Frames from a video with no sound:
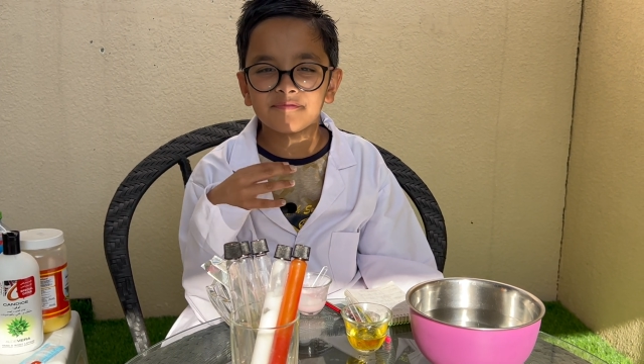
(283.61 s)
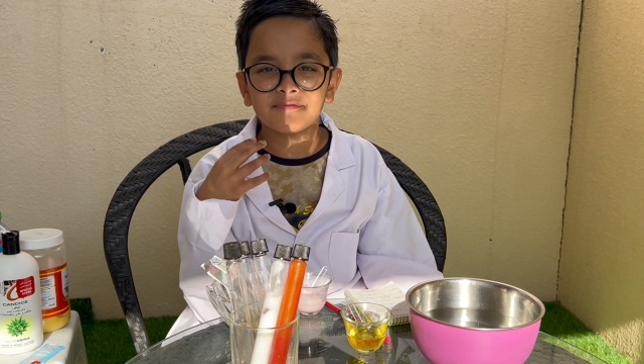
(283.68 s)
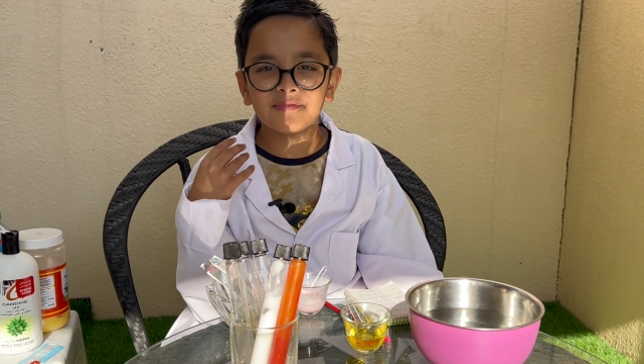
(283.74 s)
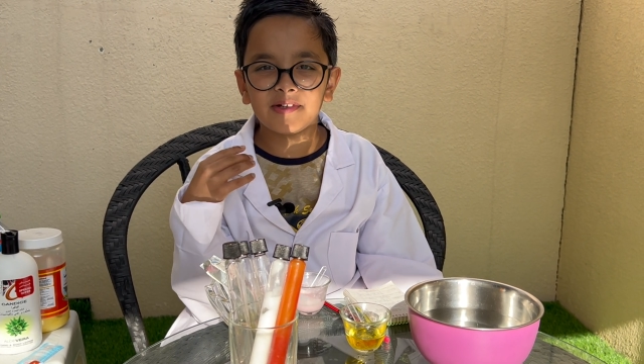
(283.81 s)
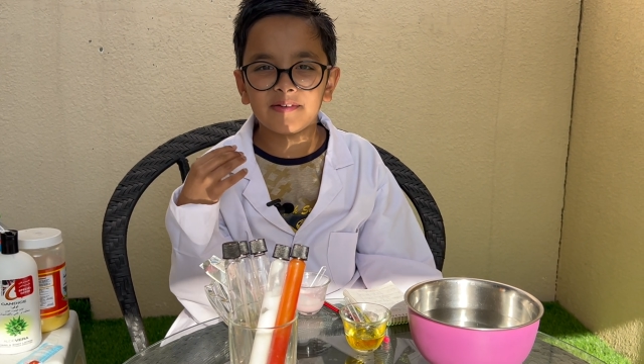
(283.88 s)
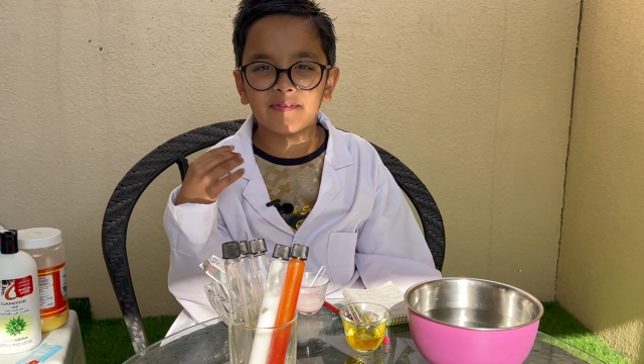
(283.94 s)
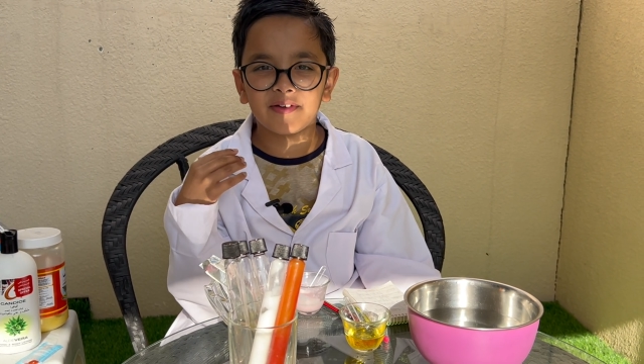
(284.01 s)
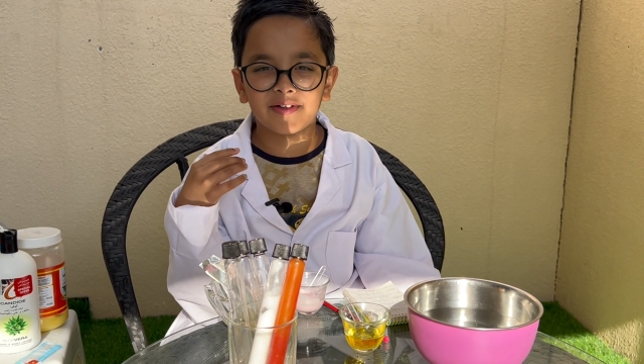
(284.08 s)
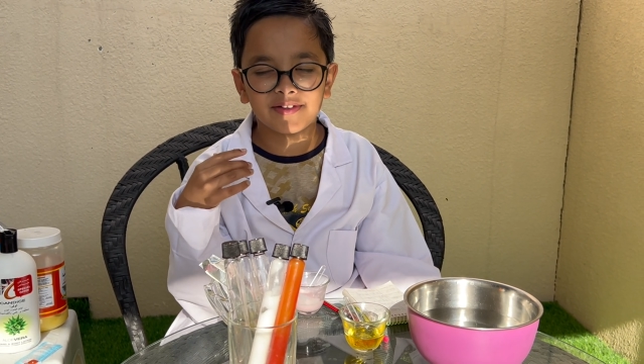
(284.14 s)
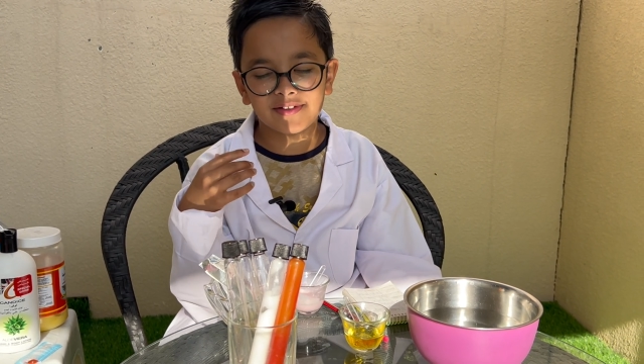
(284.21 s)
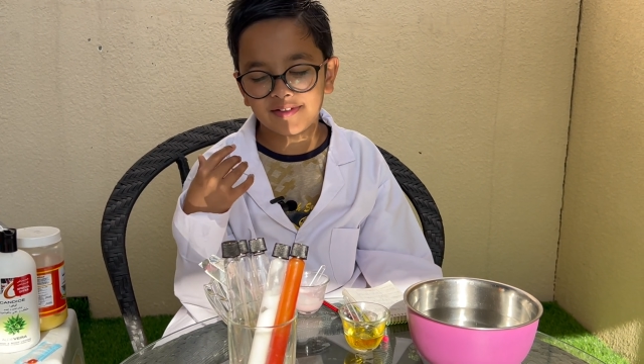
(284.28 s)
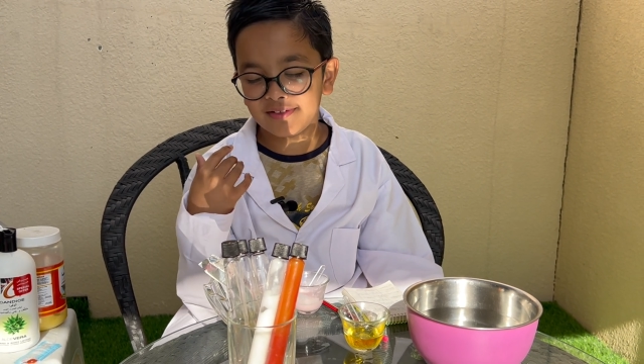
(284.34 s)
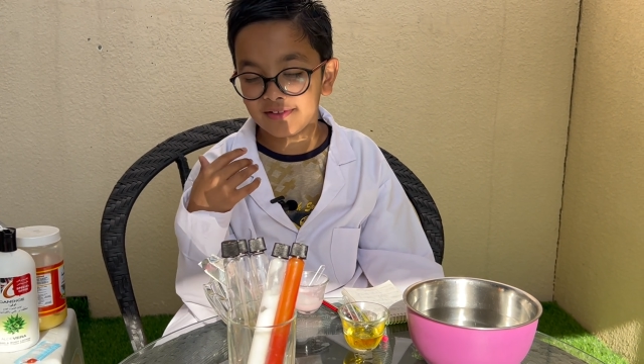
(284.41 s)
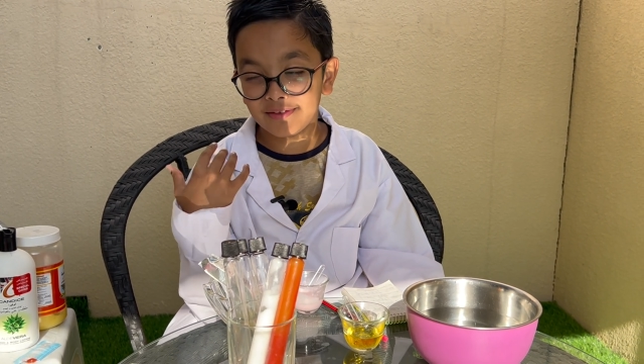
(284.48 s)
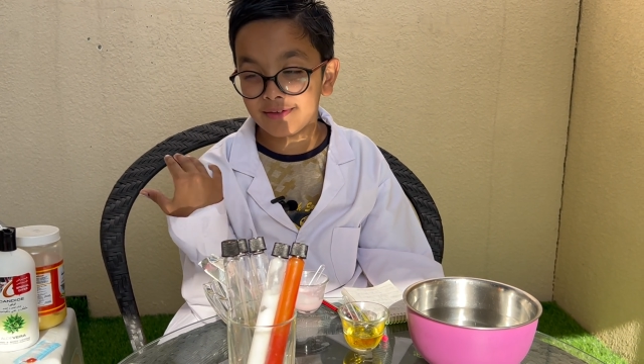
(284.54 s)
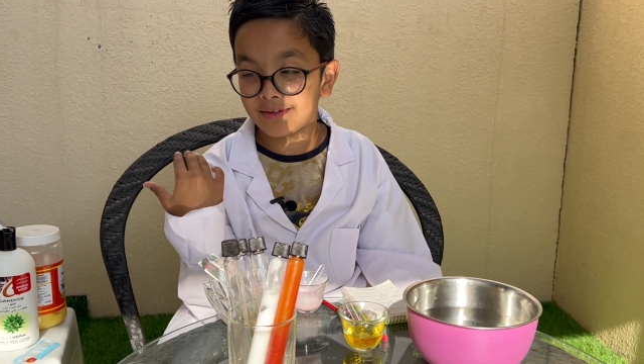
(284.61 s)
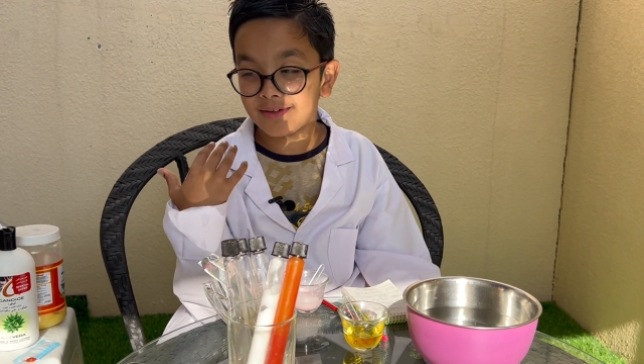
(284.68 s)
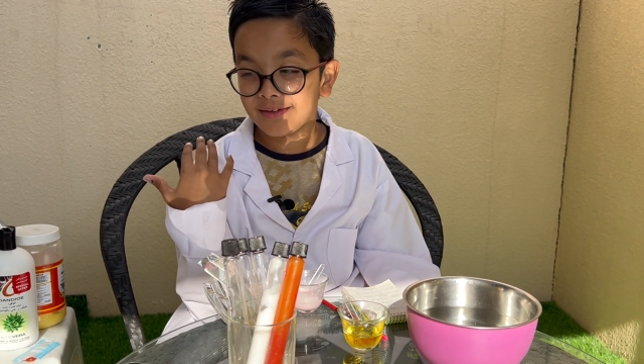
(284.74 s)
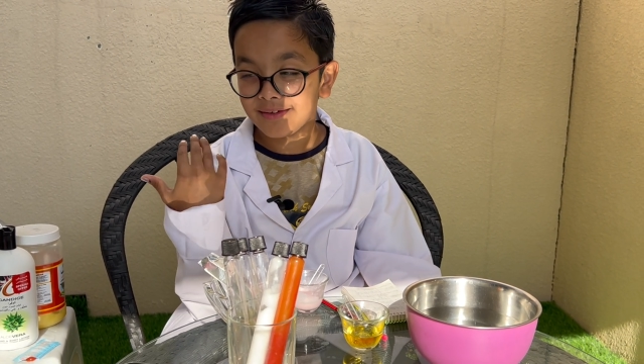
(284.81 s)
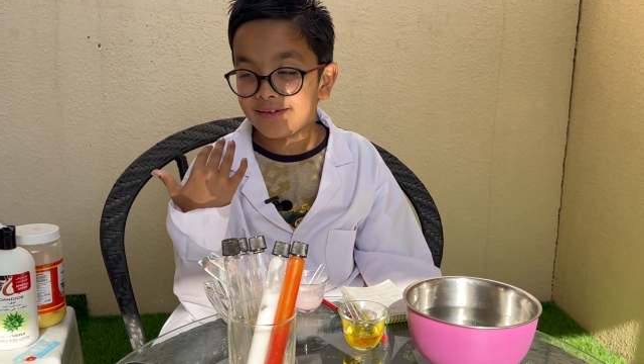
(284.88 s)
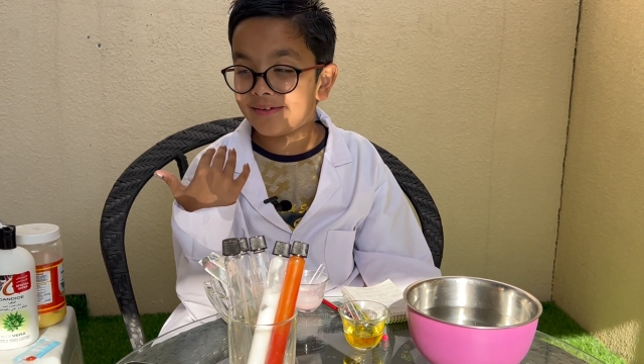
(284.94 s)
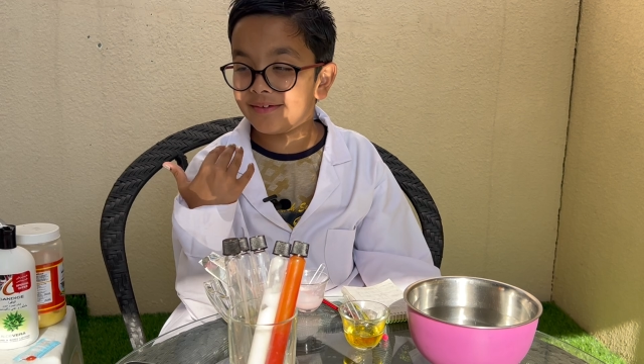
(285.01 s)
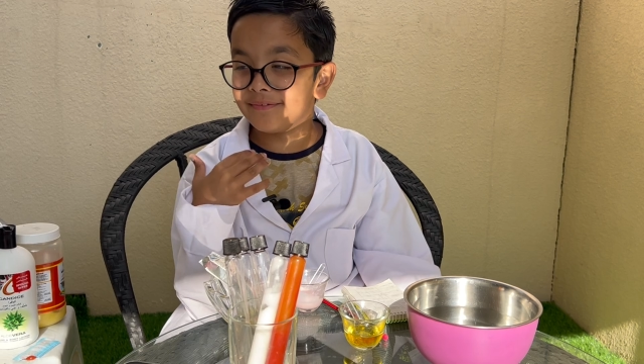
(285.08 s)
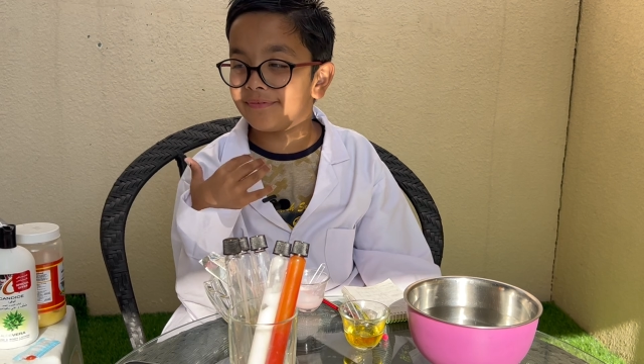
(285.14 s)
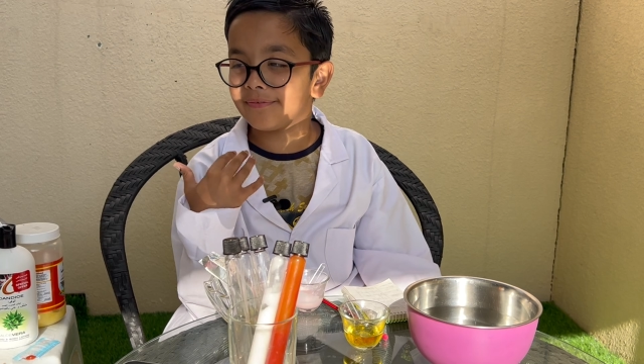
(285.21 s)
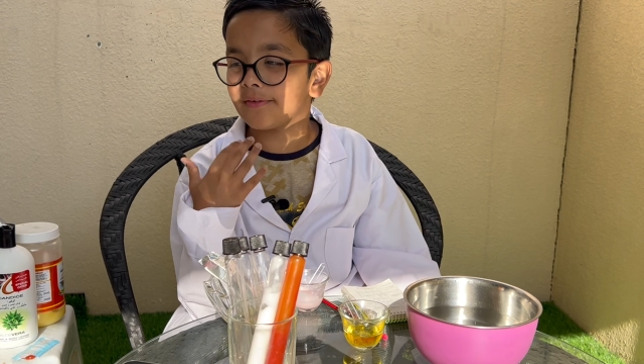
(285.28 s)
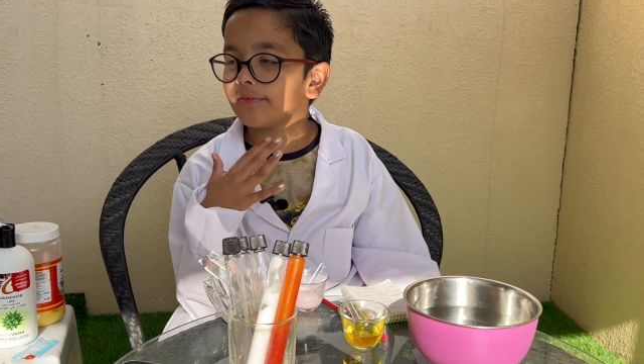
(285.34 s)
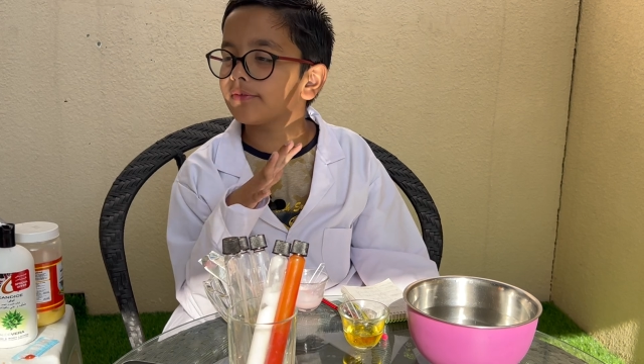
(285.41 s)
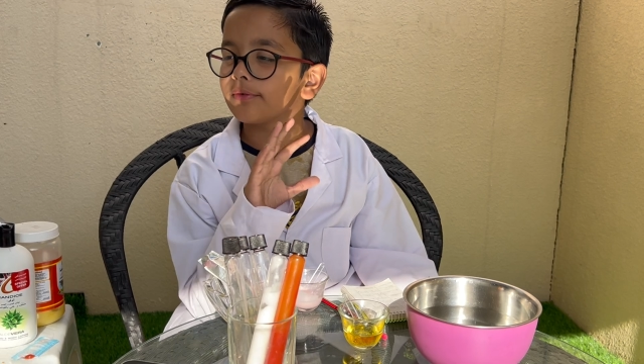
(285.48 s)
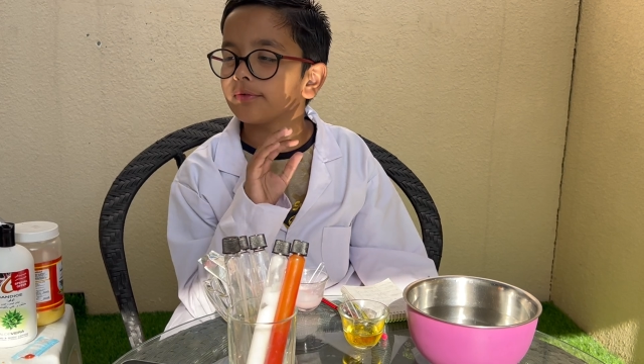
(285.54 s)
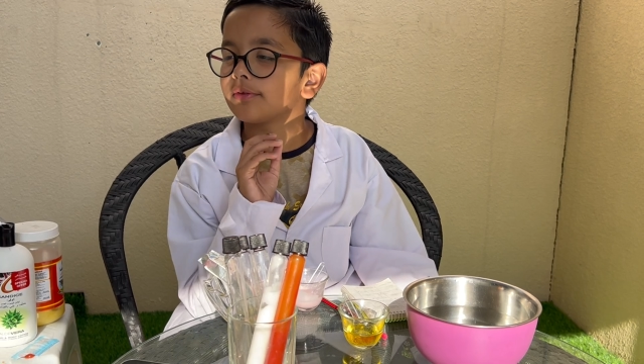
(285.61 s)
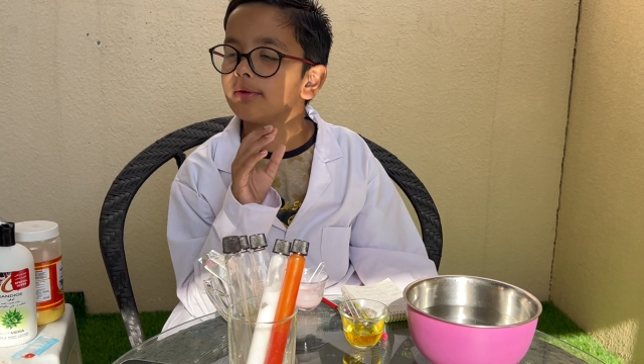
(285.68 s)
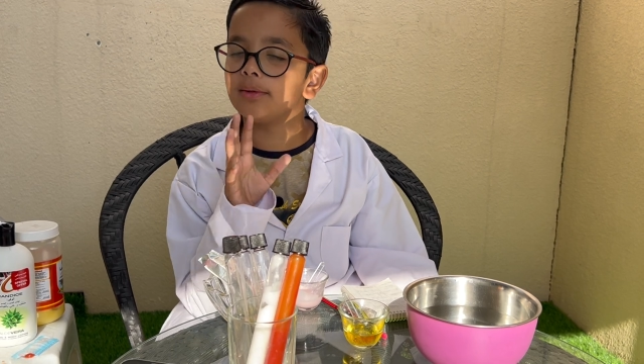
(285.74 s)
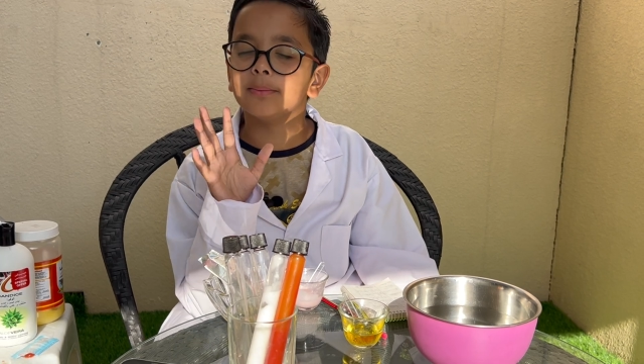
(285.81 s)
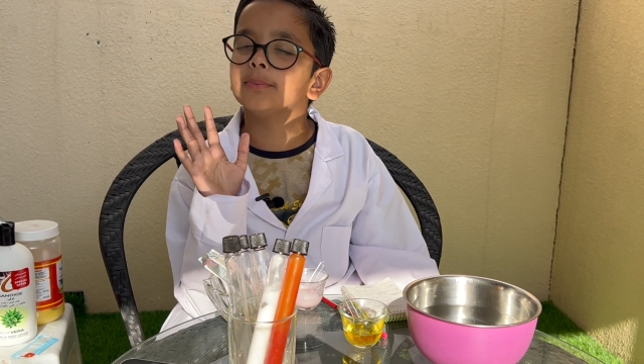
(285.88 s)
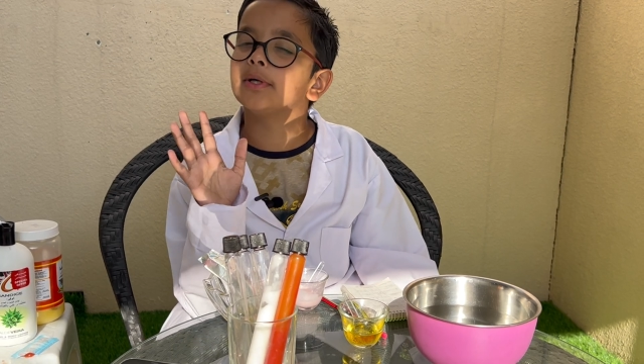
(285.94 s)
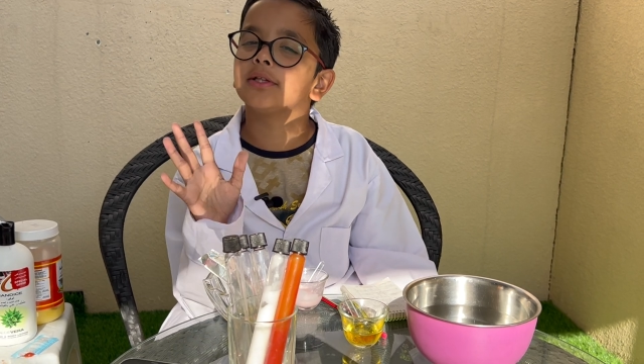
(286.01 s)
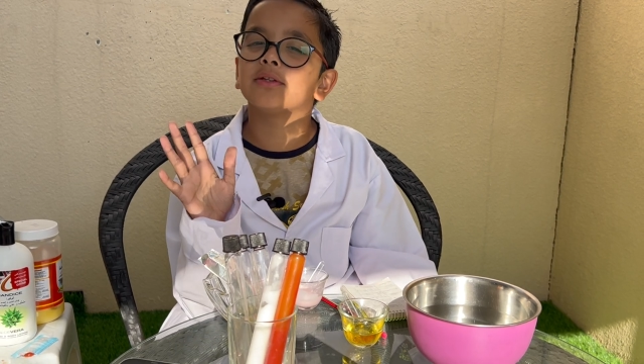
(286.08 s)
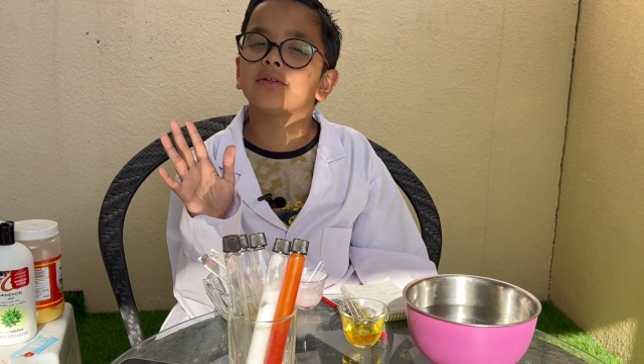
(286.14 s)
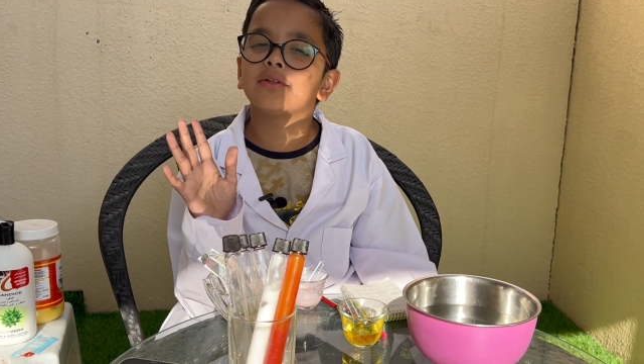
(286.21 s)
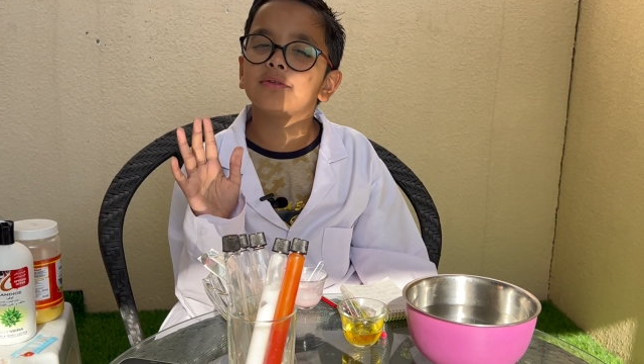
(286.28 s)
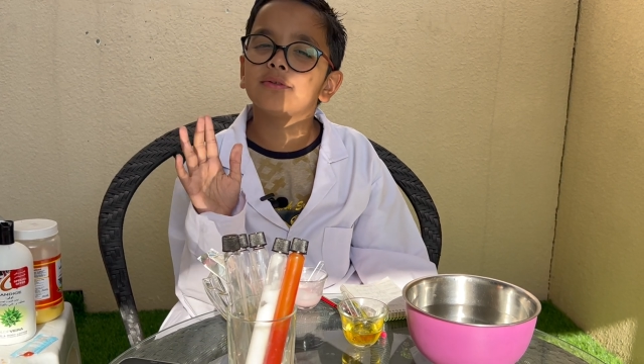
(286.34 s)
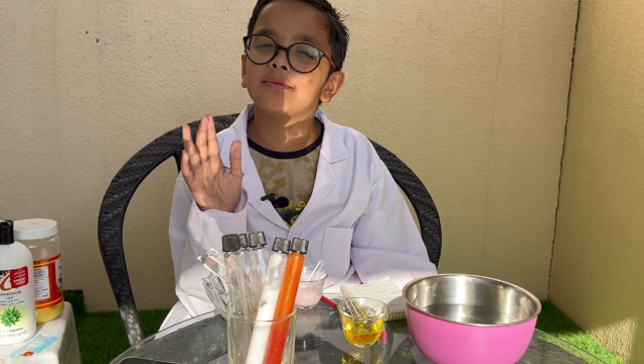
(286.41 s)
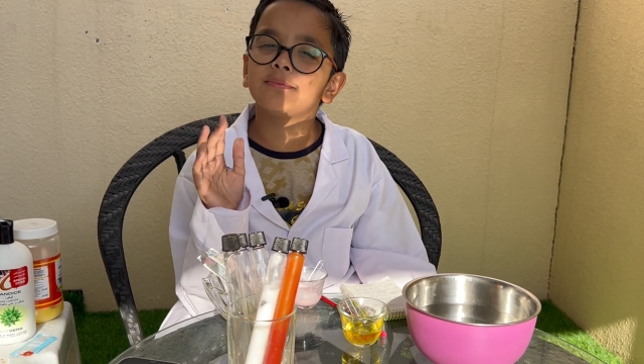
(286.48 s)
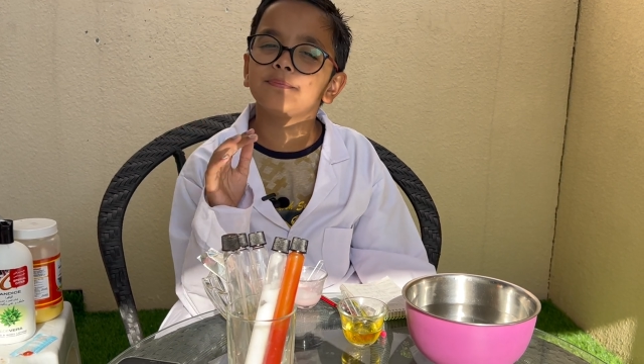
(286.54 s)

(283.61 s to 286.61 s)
very fast. The difference was immense.